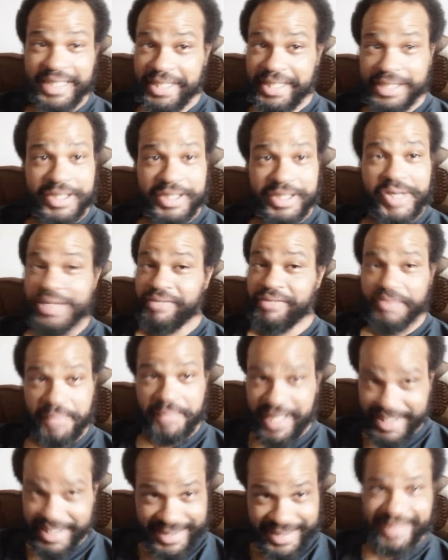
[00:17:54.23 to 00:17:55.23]
no if or
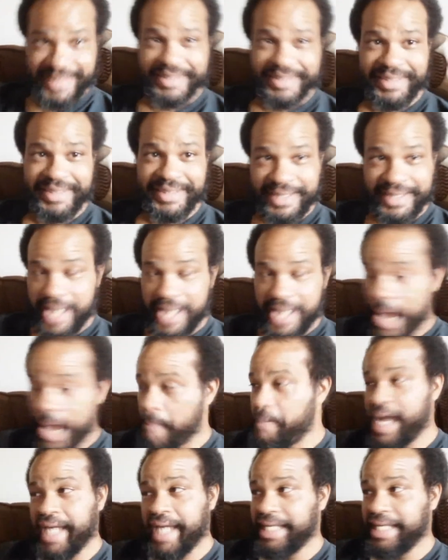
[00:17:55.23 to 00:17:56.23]
buts. And
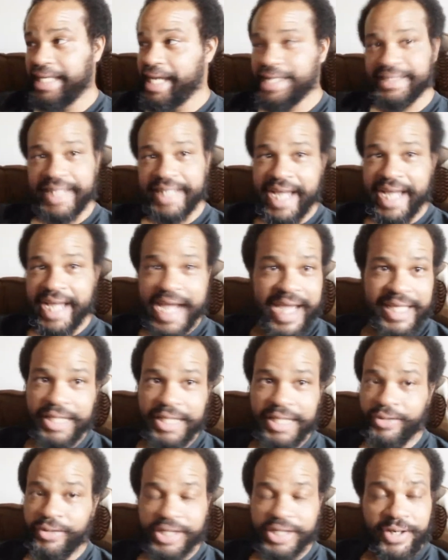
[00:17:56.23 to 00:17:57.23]
Pacquiao's a guy,
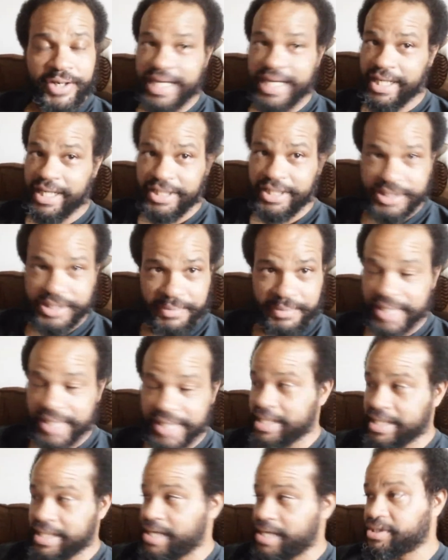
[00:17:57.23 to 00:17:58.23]
he only go at 100
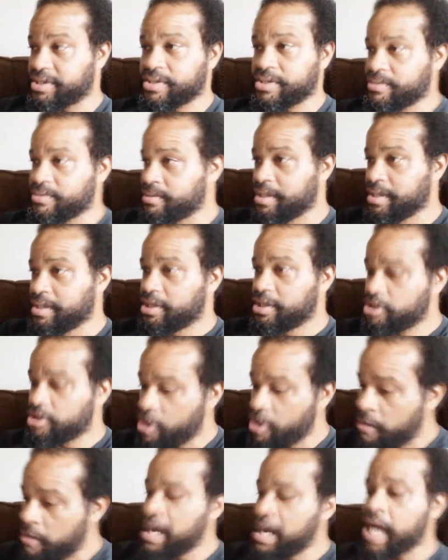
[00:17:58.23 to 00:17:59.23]
miles an hour. So
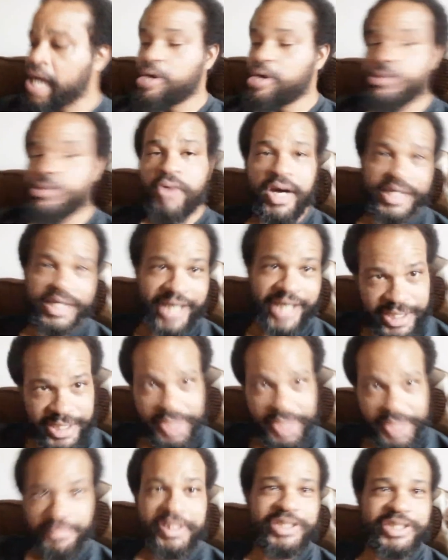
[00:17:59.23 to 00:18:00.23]
no matter what,
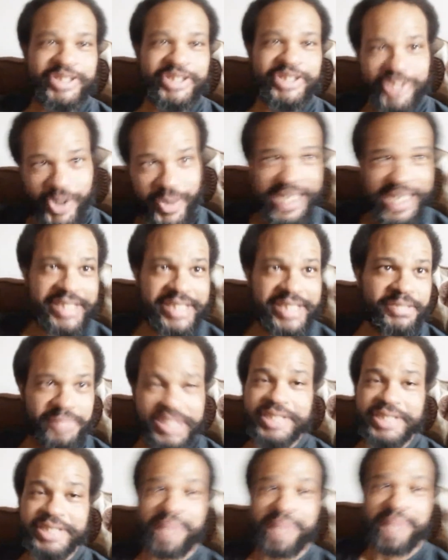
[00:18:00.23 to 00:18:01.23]
exhibition, no
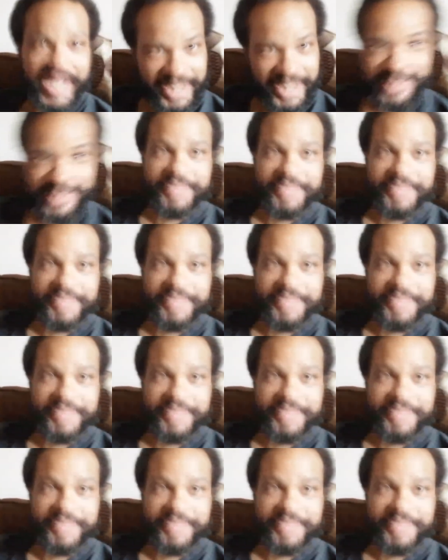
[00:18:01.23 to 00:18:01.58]
exhibition, Pacquiao's